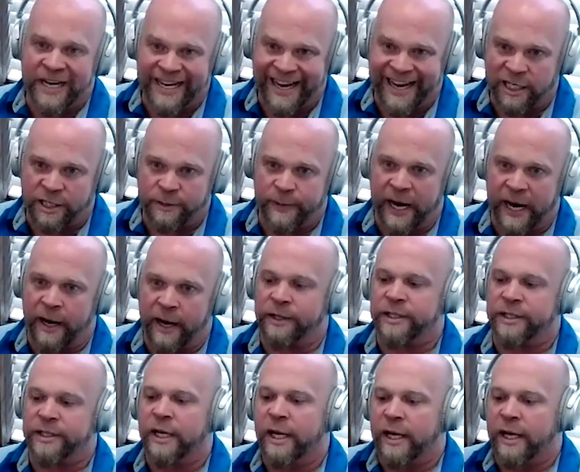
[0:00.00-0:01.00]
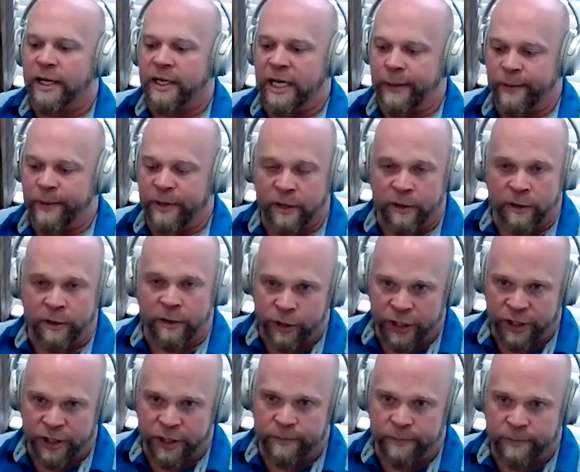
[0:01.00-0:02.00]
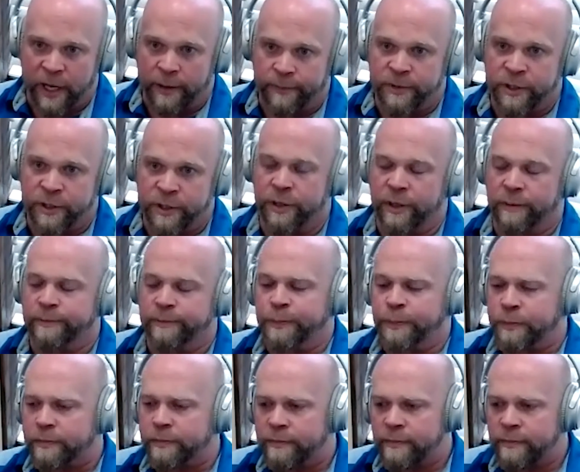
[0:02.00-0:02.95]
pH balance, keeping the nutrition up to them,